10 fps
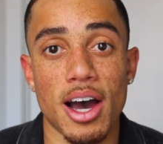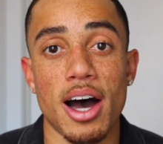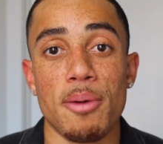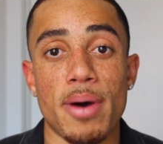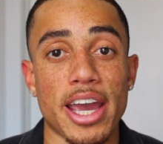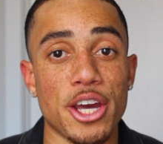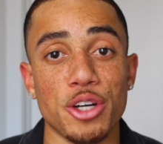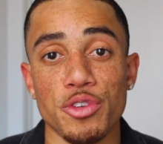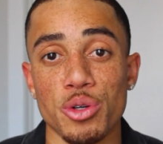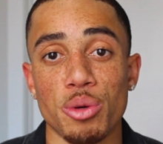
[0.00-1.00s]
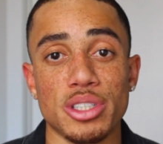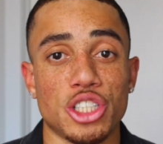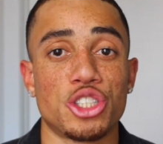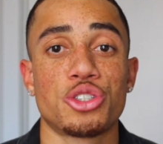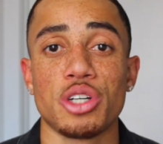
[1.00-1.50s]
Um, my interviewer was
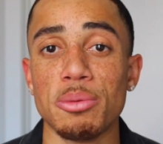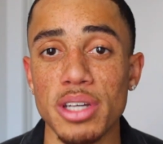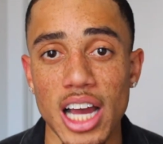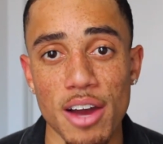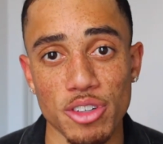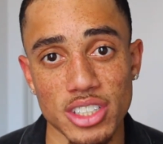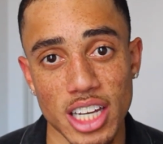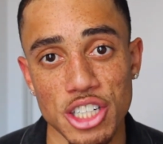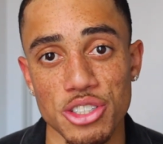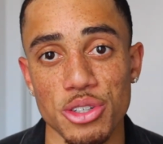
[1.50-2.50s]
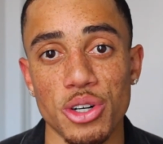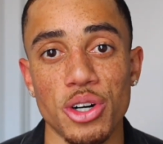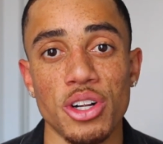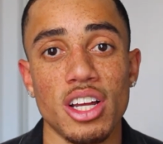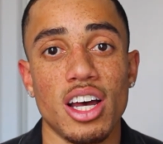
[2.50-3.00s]
extremely
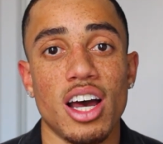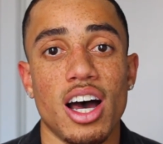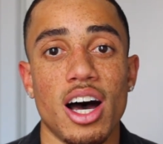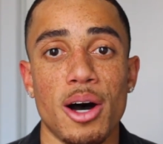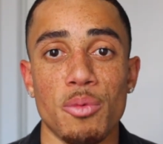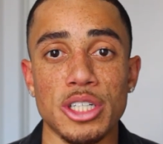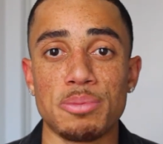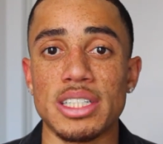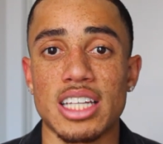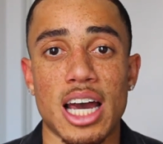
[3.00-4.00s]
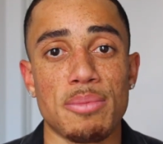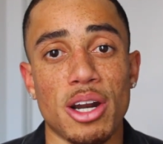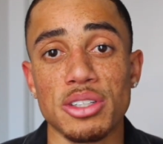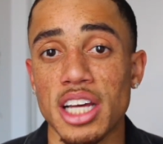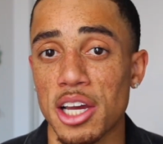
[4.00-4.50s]
conversational. Um, we spent time
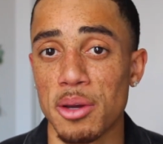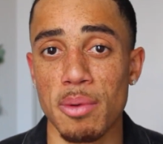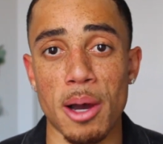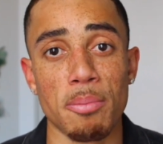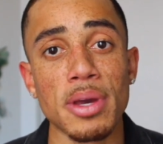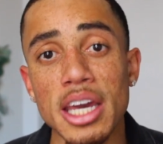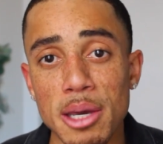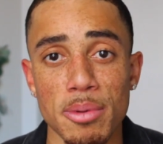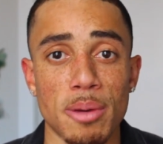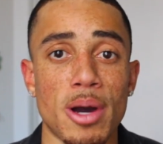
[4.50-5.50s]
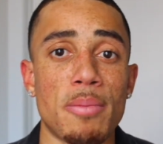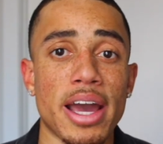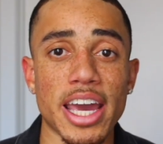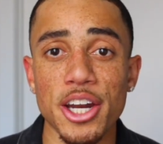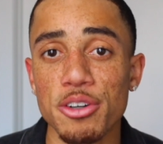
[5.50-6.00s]
not only talking about me, but about
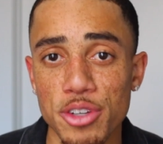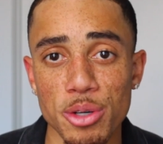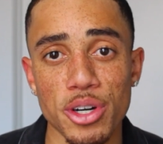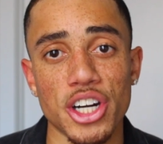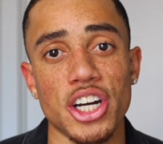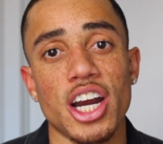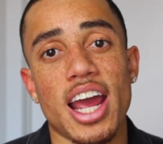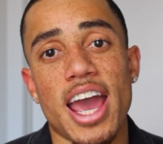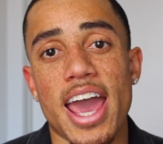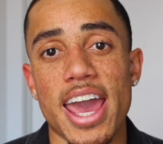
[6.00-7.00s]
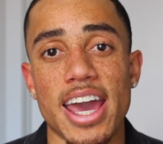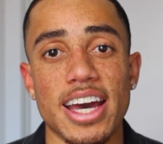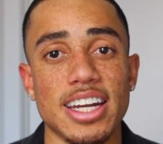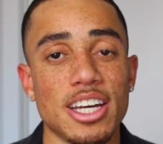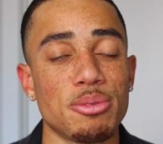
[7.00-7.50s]
my interviewer,
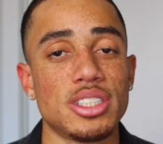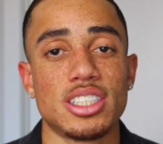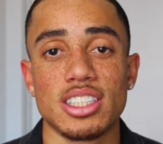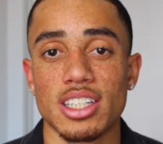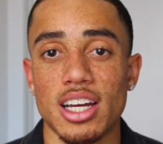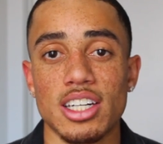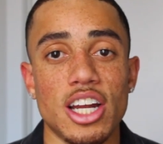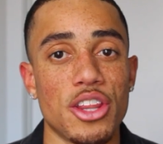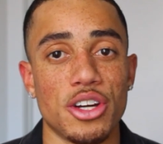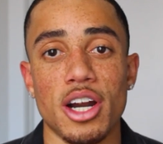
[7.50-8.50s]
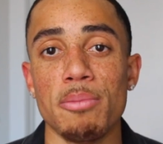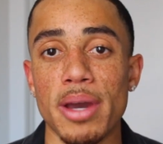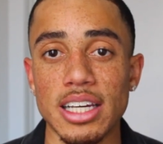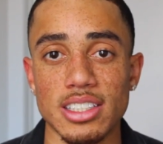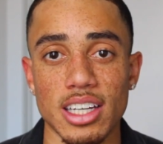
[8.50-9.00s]
and it was just another
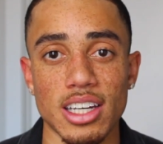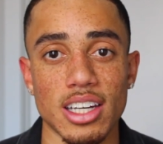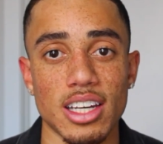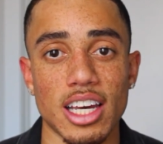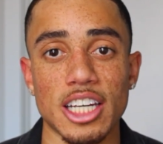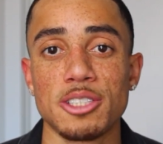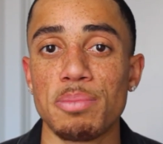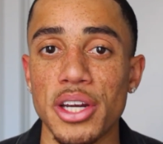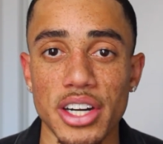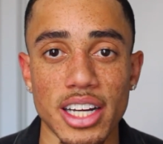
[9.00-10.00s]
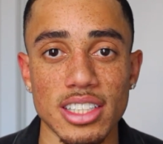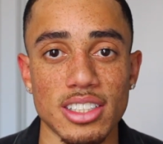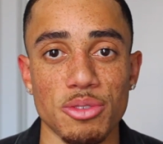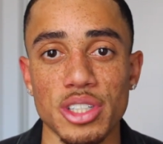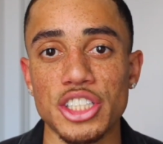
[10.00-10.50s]
amazing
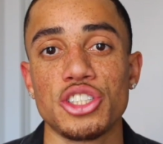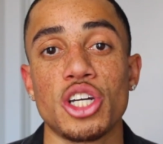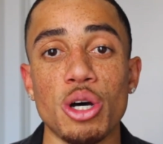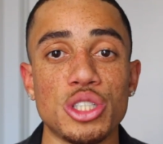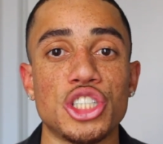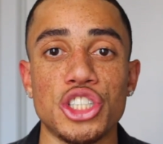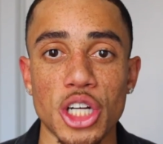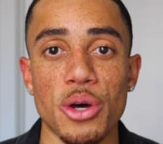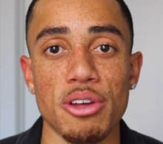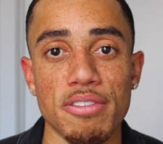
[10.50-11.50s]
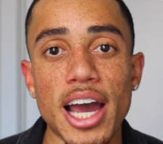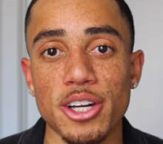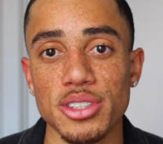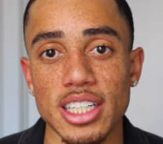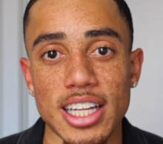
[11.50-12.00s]
experience and really just goes to show the
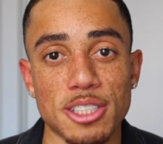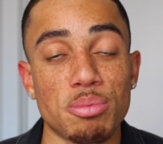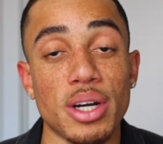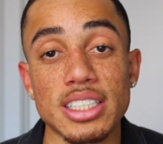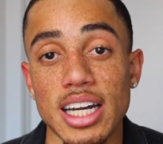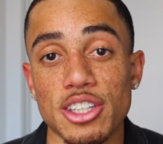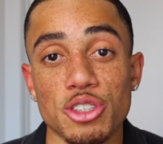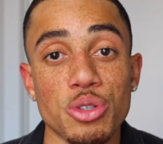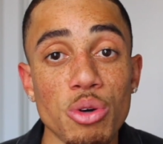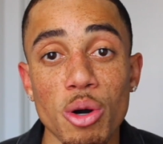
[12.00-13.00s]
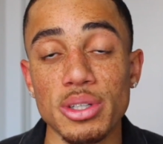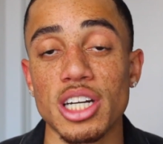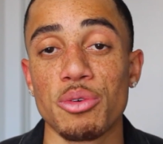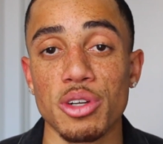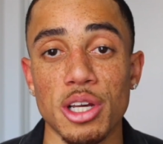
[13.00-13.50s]
faculty that's present at the school, which
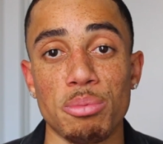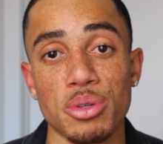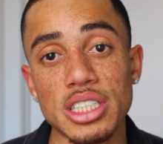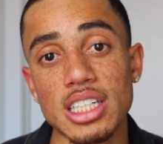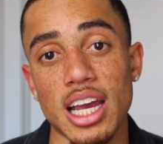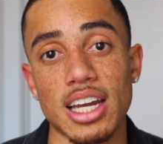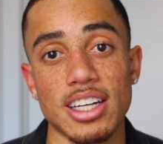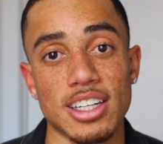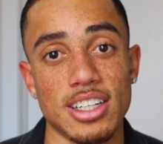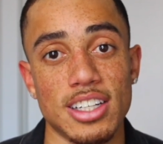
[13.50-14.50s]
I really appreciated.